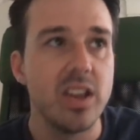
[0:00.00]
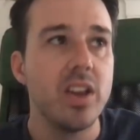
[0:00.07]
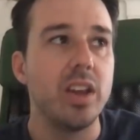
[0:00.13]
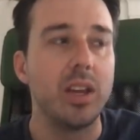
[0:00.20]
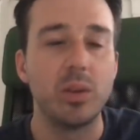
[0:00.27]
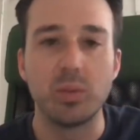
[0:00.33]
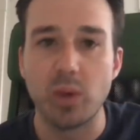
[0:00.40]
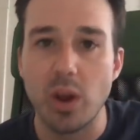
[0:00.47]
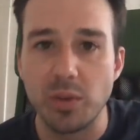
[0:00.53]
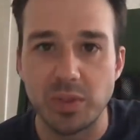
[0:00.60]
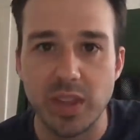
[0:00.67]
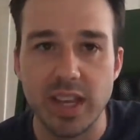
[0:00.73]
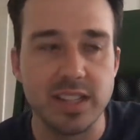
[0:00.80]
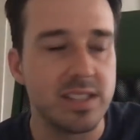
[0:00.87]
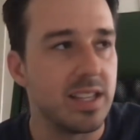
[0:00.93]
He wrote
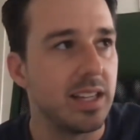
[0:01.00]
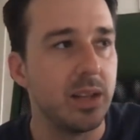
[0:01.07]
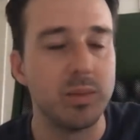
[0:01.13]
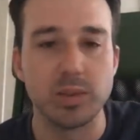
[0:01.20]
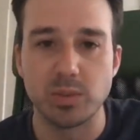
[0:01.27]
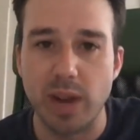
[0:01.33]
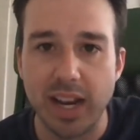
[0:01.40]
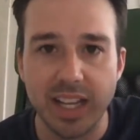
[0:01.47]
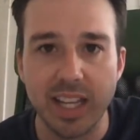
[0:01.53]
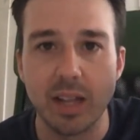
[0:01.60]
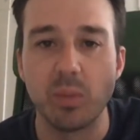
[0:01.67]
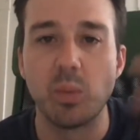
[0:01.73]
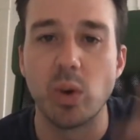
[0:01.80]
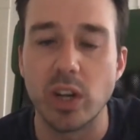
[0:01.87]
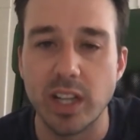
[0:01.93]
this and he was writing it
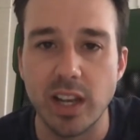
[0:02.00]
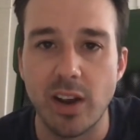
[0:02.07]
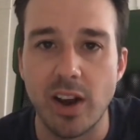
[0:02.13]
and working